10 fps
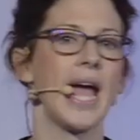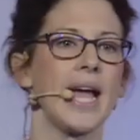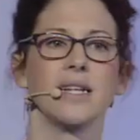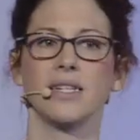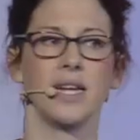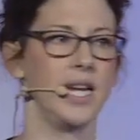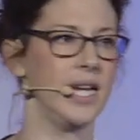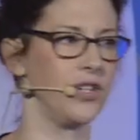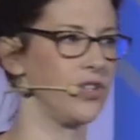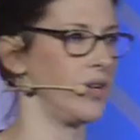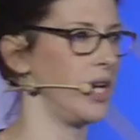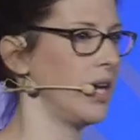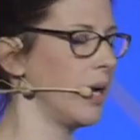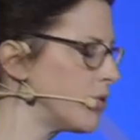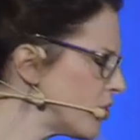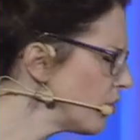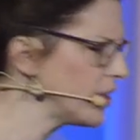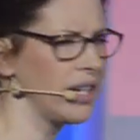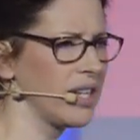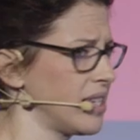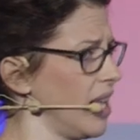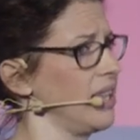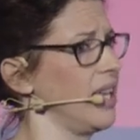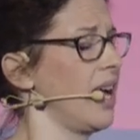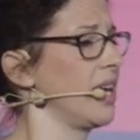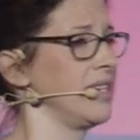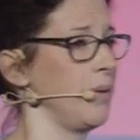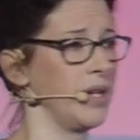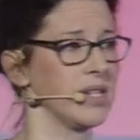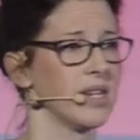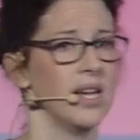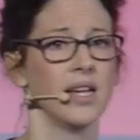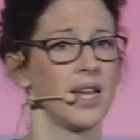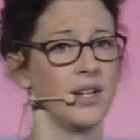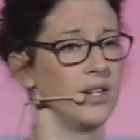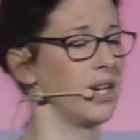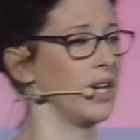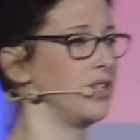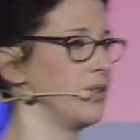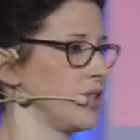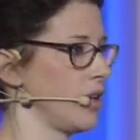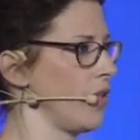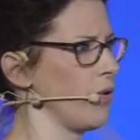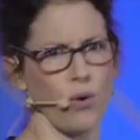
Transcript: and in industry. I'm certainly not saying that academics can, can do this on their own